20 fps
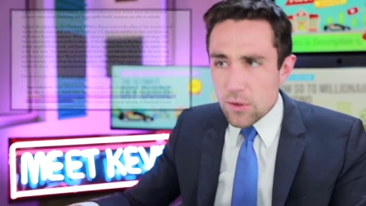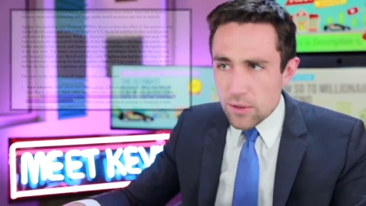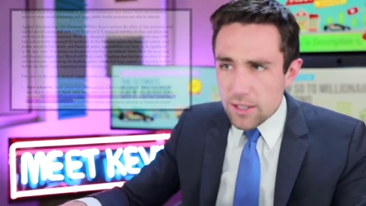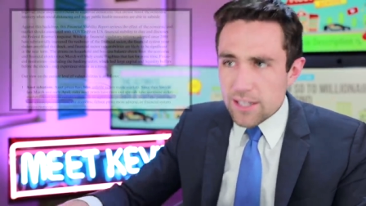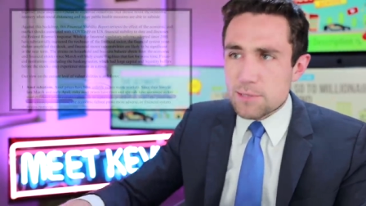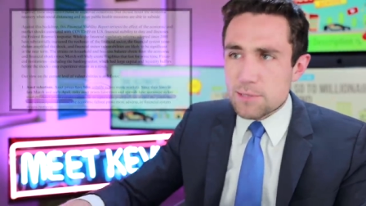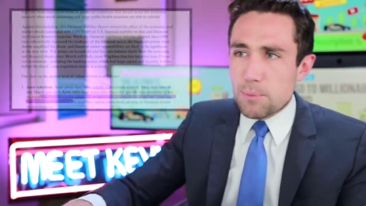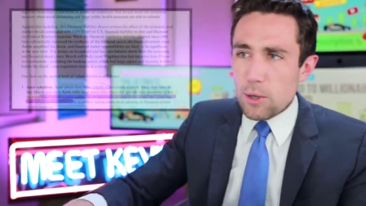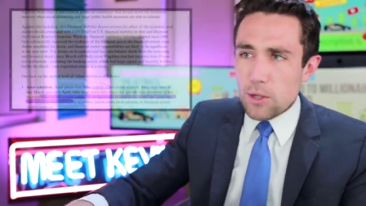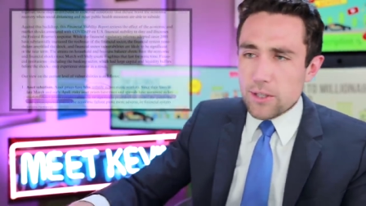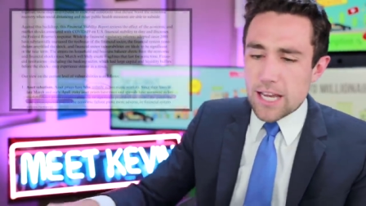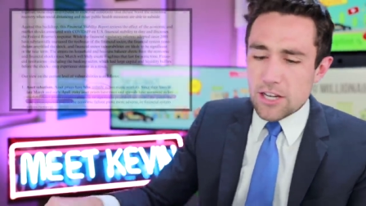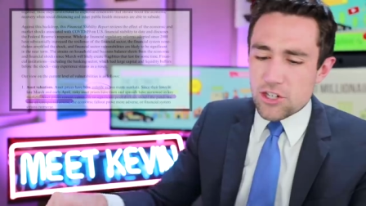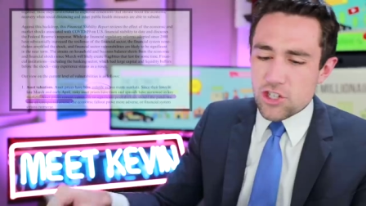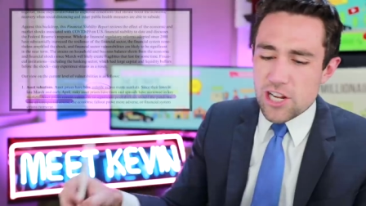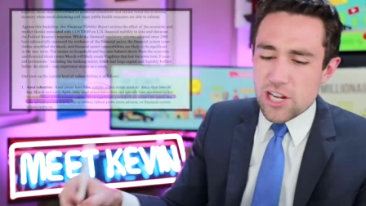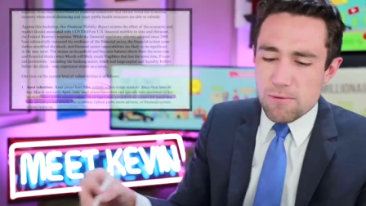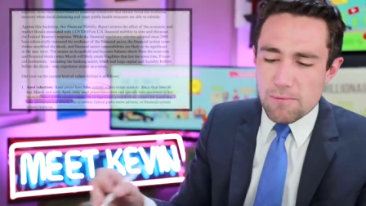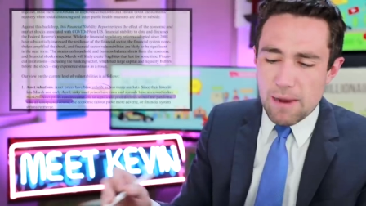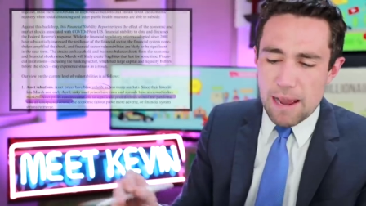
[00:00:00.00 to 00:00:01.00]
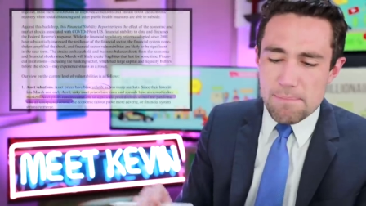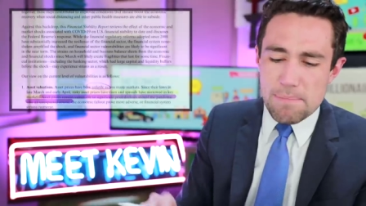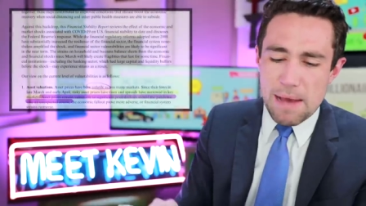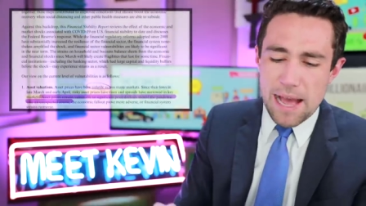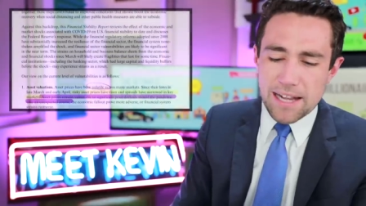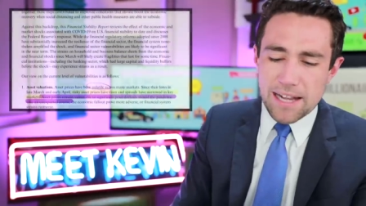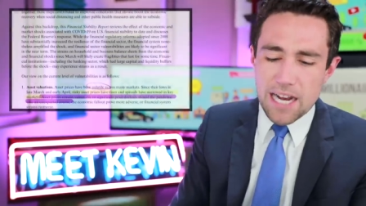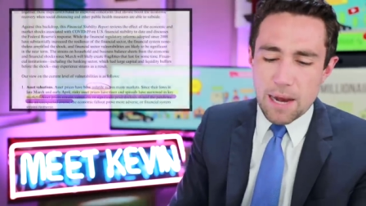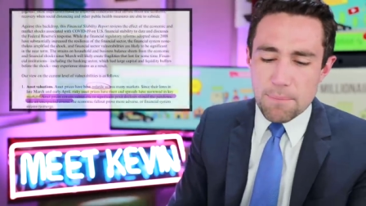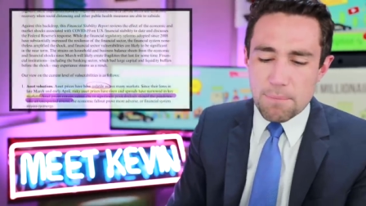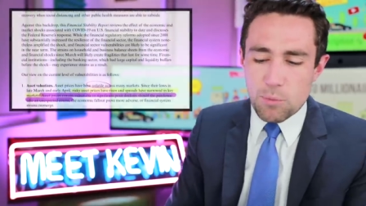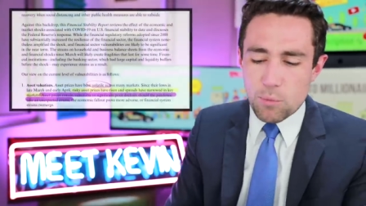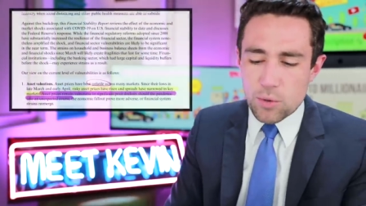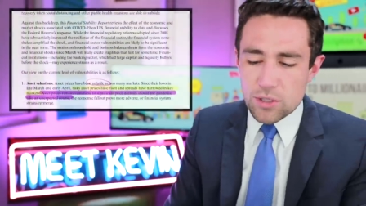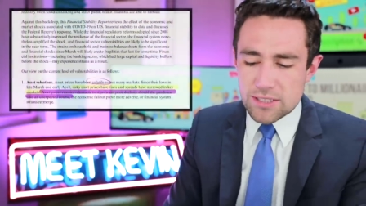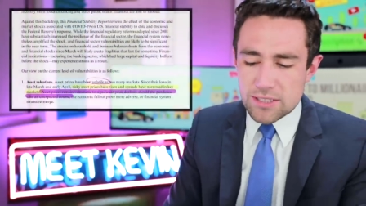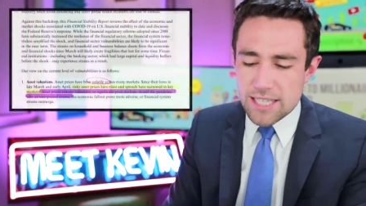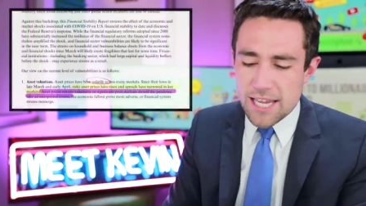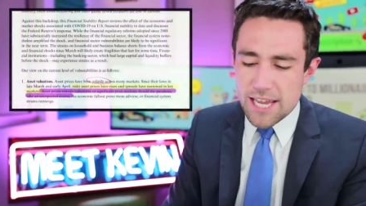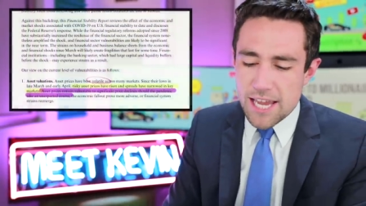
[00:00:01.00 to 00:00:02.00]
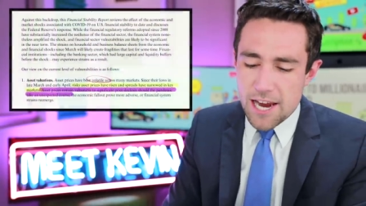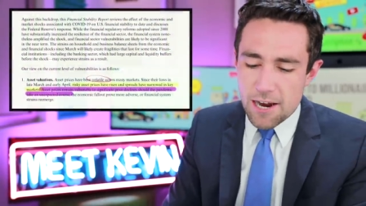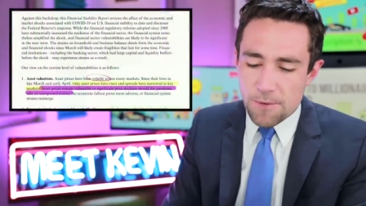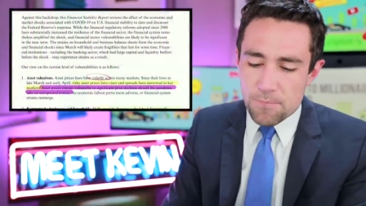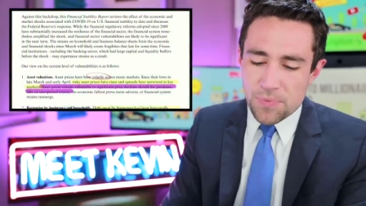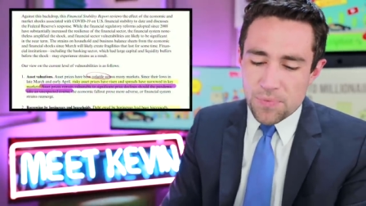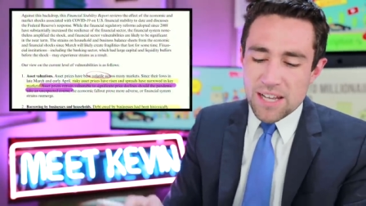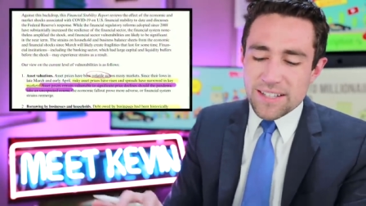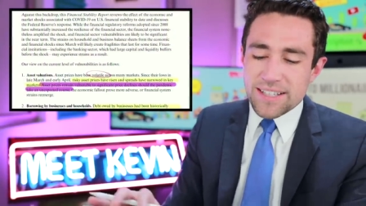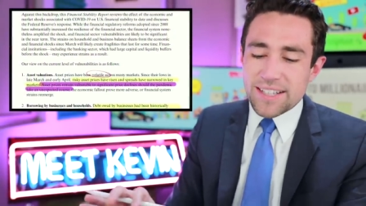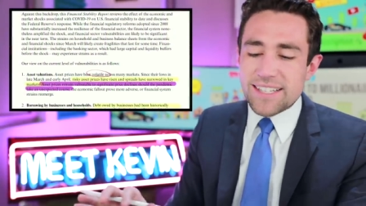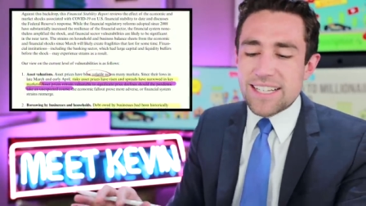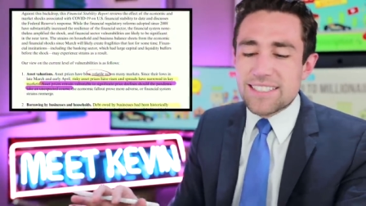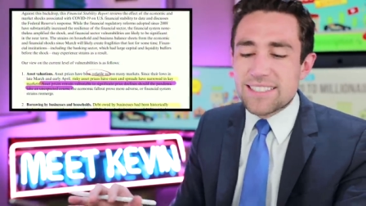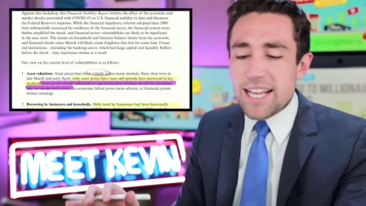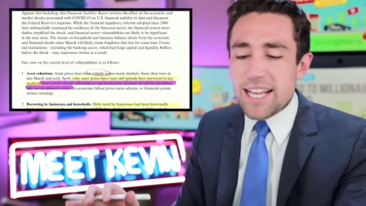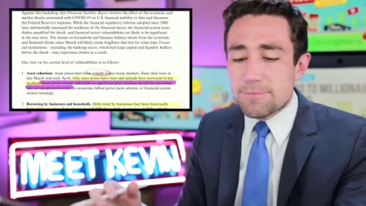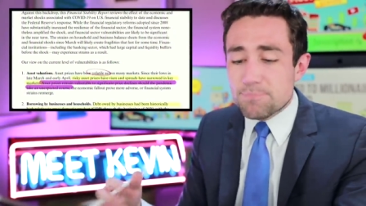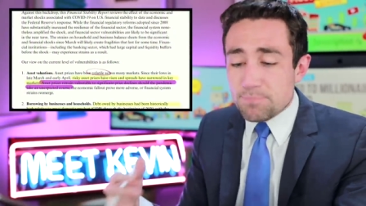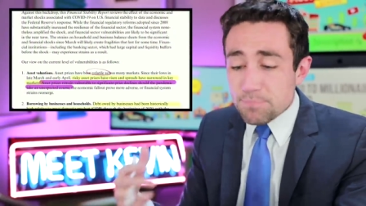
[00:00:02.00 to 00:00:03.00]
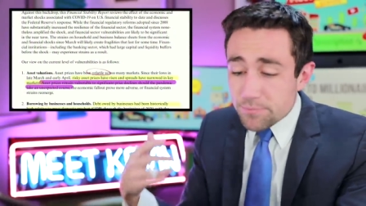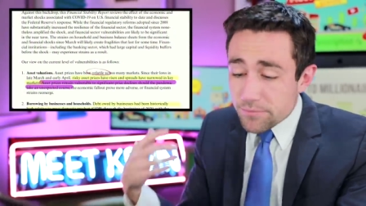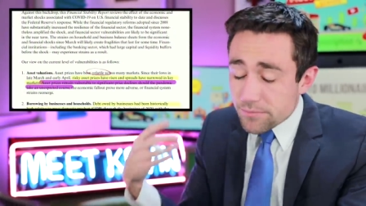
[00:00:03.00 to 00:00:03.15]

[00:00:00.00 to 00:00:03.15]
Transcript: Well, let's pull that sheet right back up and we'll see here that they say